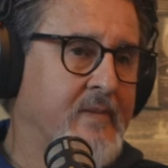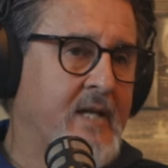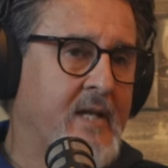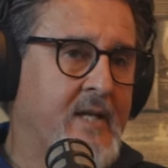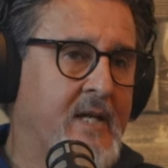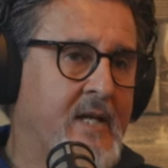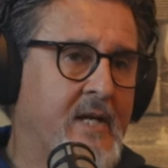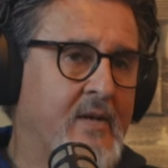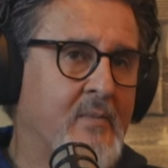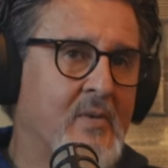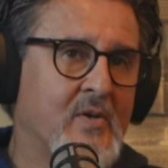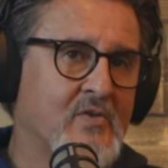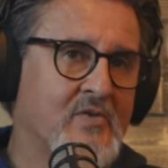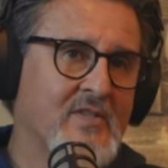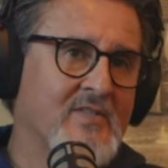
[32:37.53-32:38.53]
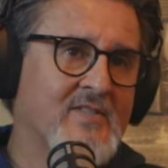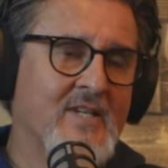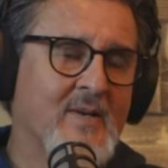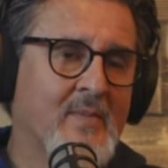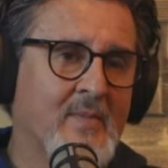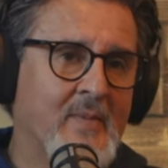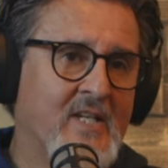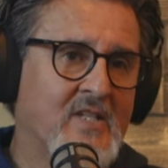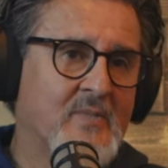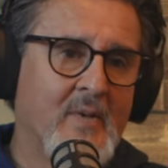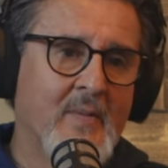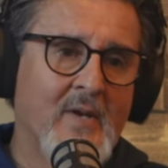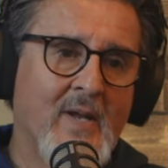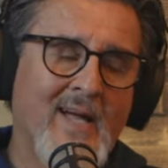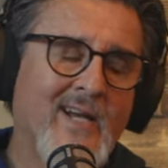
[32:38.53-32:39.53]
And, and everybody goes, it's summer baseball,
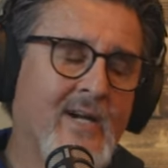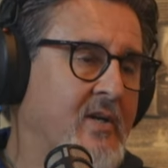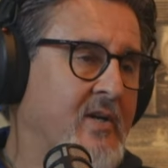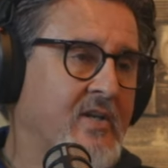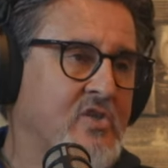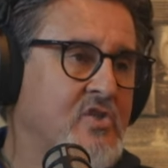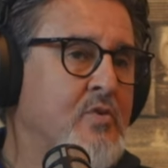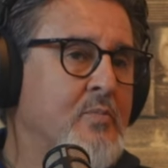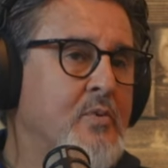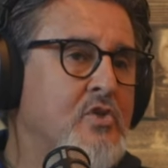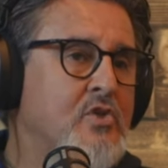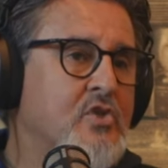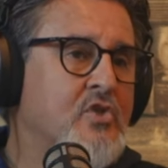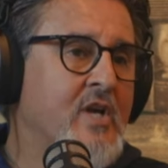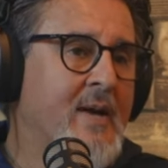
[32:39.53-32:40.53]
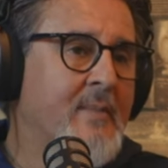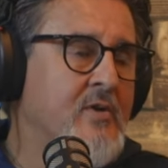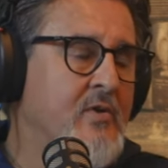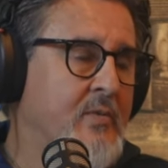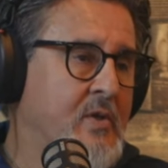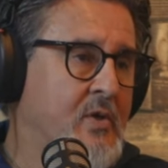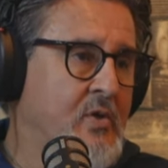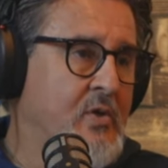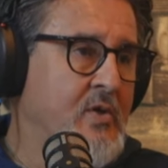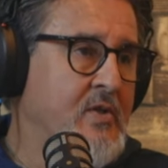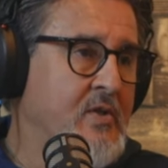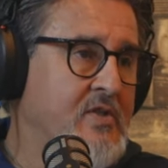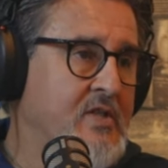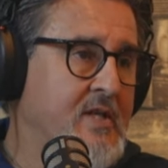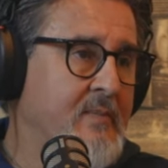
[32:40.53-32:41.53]
but not hurt because you put your time into recruiting
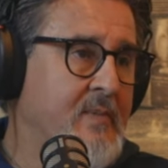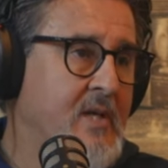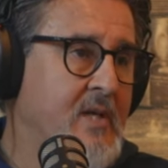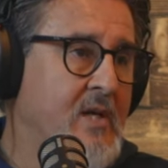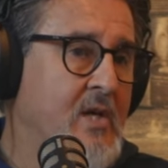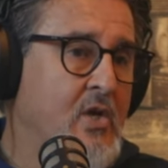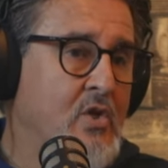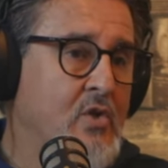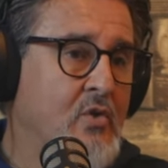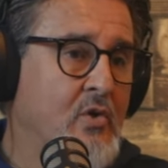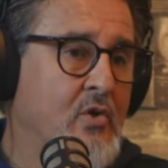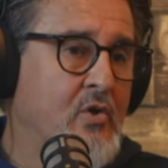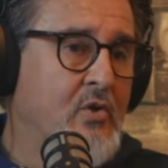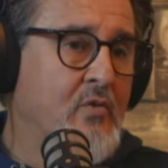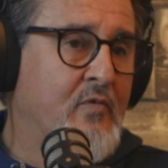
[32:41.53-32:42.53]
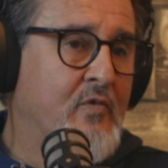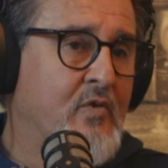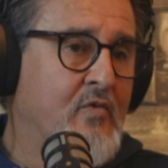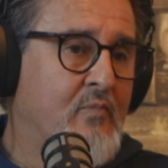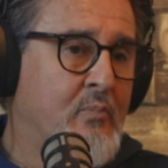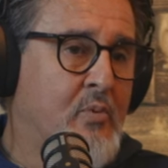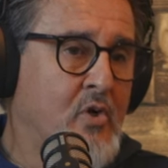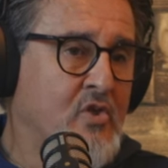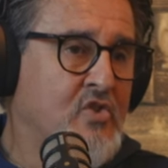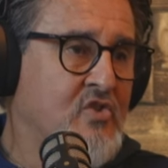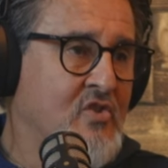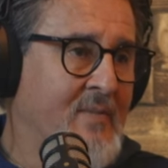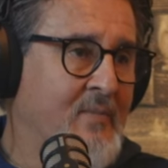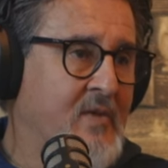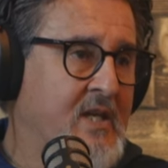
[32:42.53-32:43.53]
the team you're you've you've put
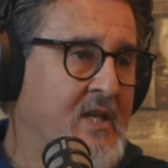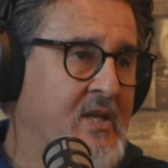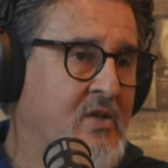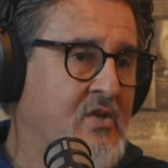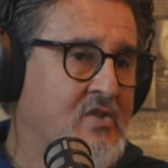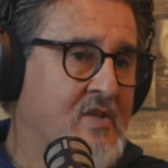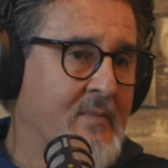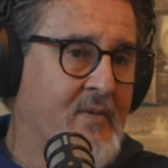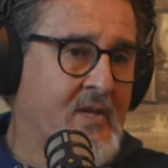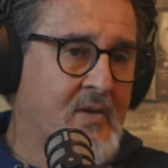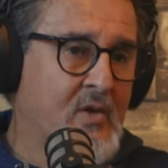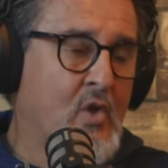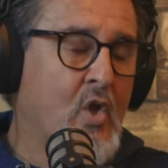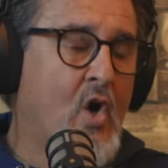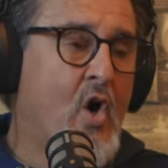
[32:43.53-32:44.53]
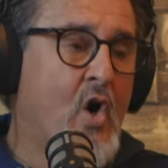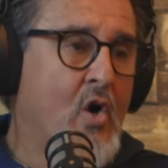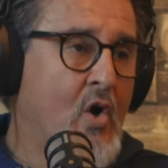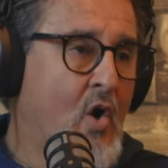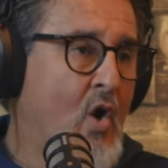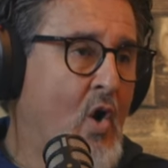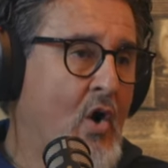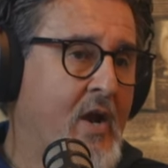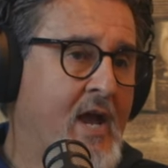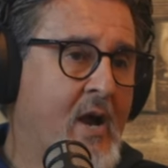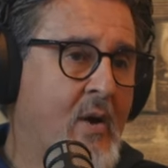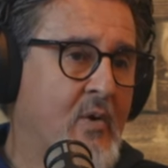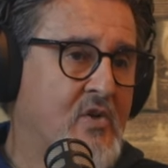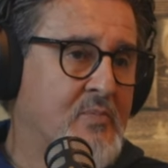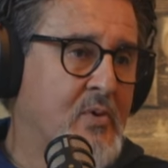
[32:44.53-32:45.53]
something into something and long hard
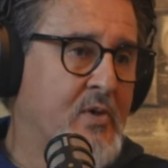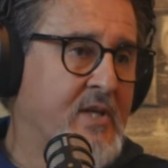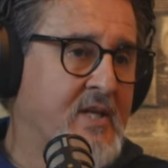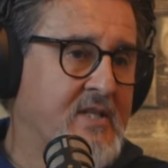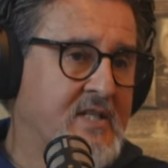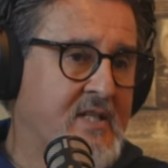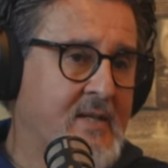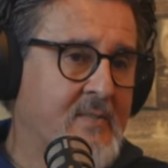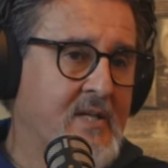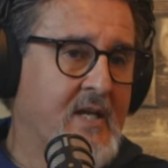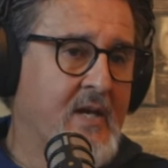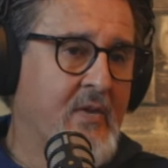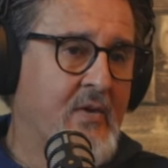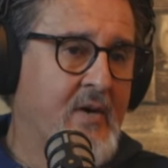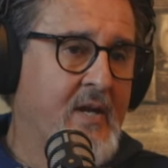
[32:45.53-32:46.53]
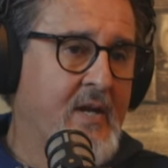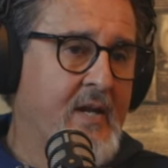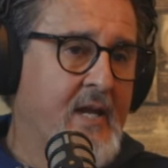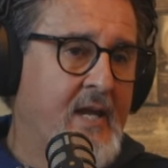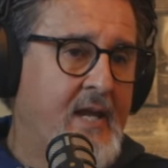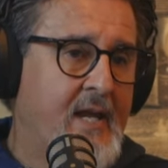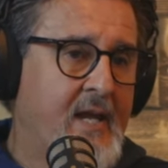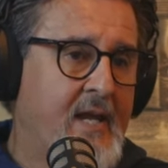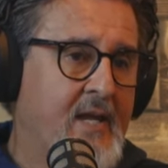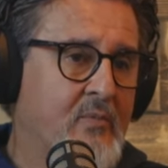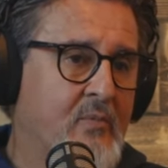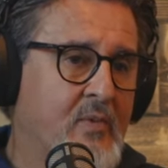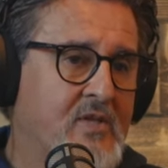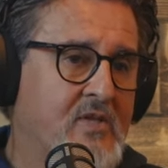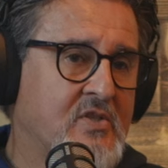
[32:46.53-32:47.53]
hours putting a team together
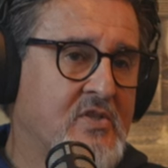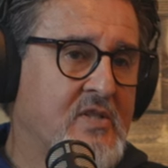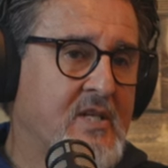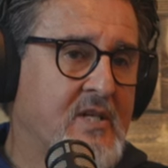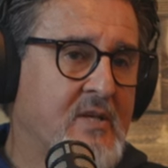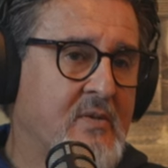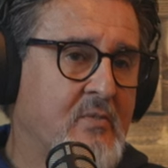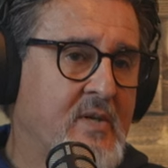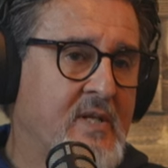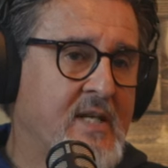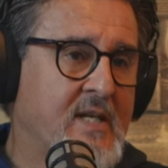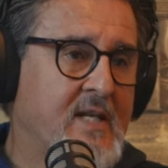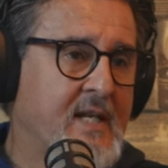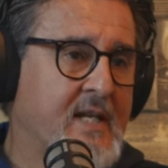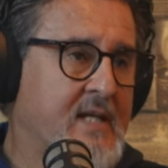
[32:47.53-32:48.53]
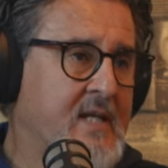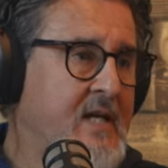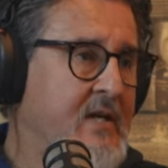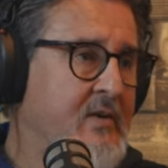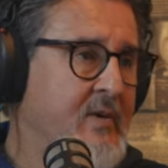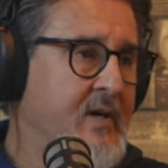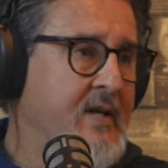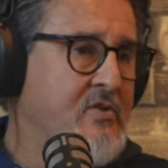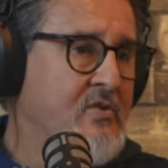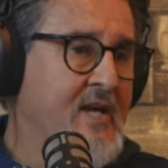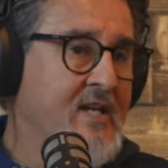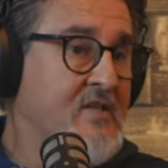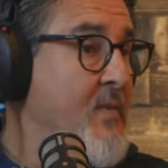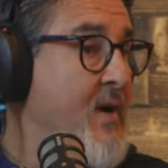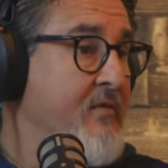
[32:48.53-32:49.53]
and we just didn't we didn't get it done right so
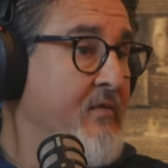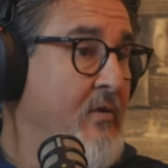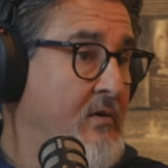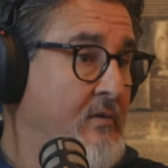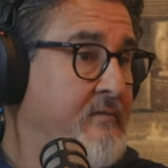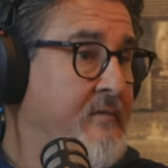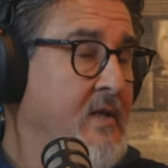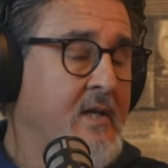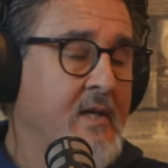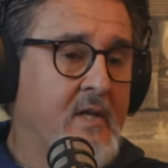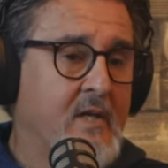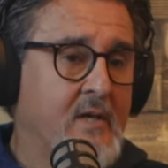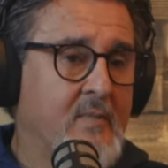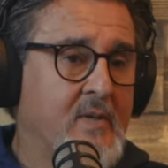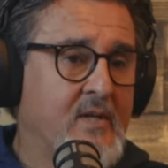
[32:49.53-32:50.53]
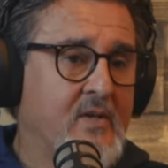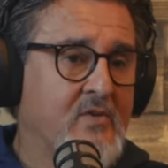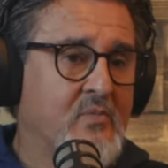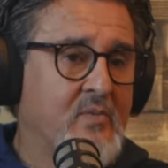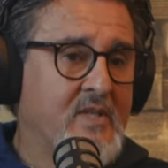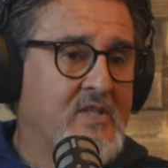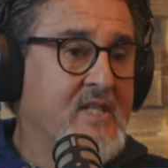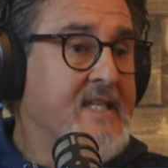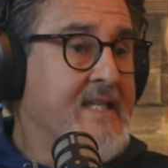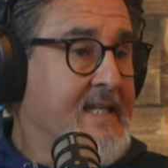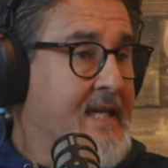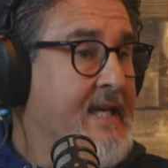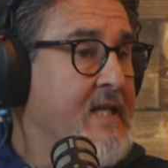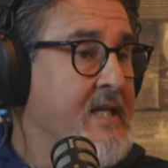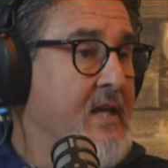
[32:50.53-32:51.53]
that's my fault because we didn't
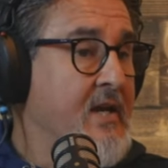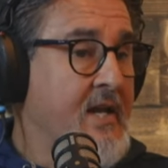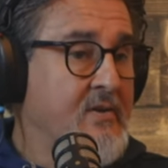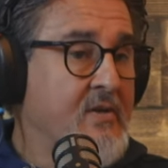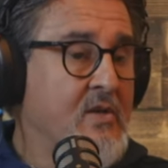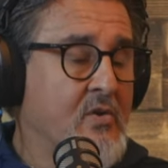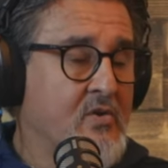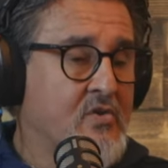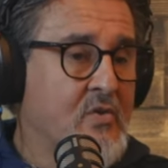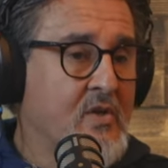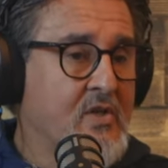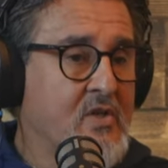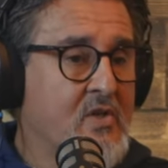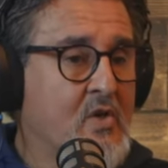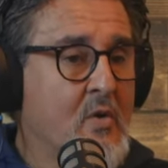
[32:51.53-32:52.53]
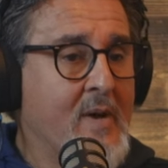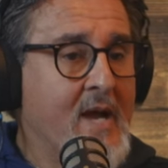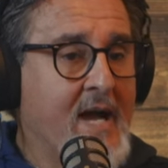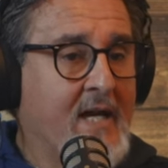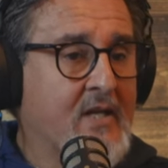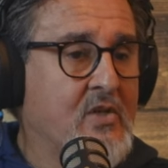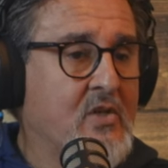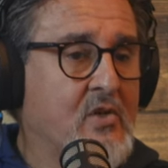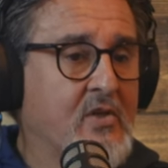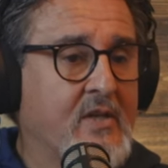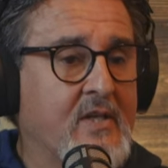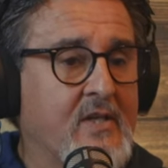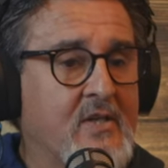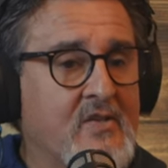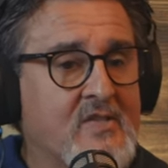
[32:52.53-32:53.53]
get it done I, you know so you go back and you look
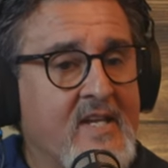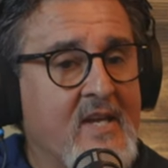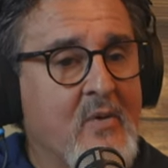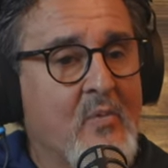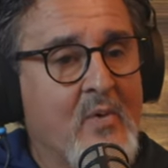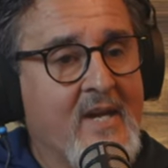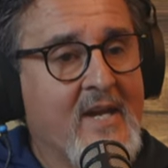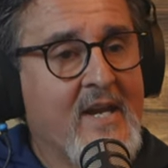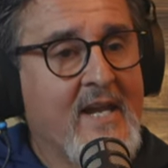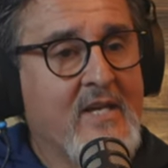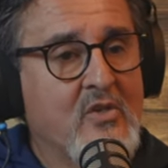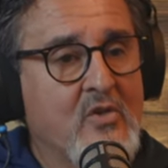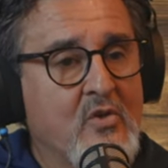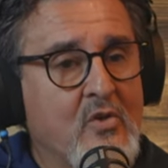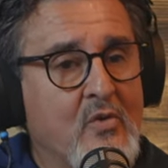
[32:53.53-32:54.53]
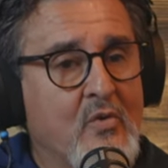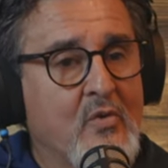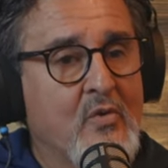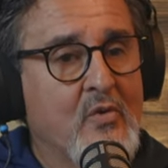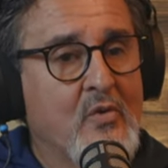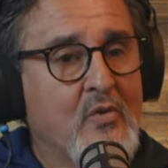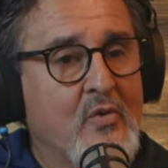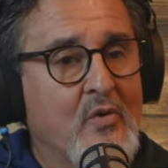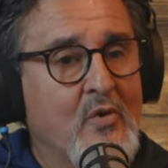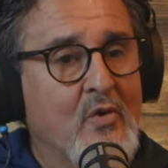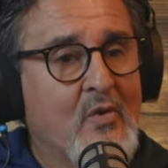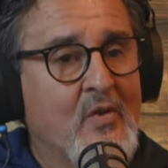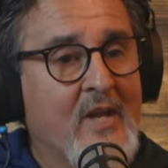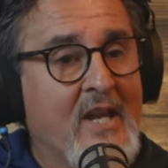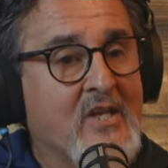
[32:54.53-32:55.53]
at and you say what did i do
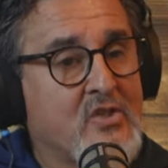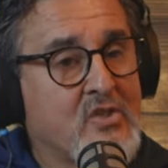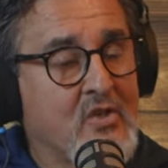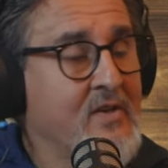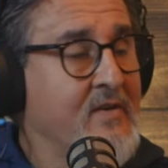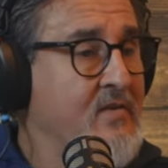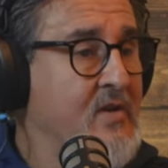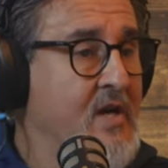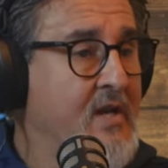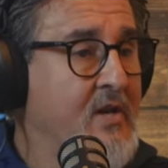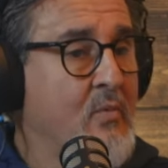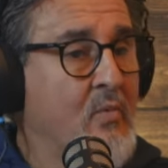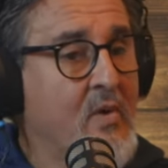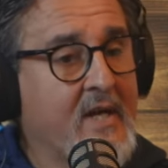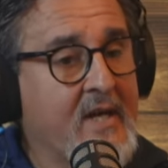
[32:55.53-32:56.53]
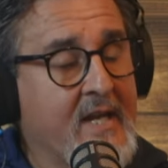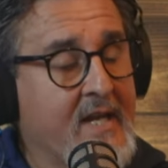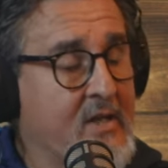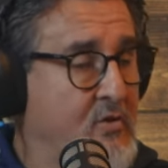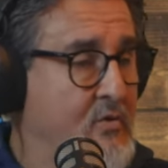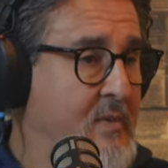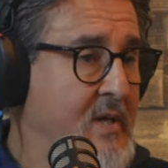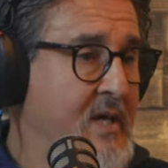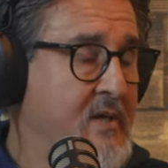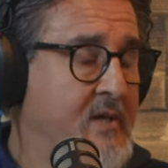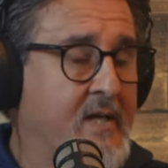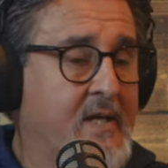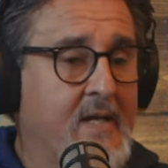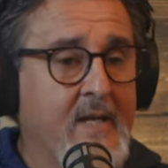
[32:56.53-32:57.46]
that i shouldn't have done and what can i do better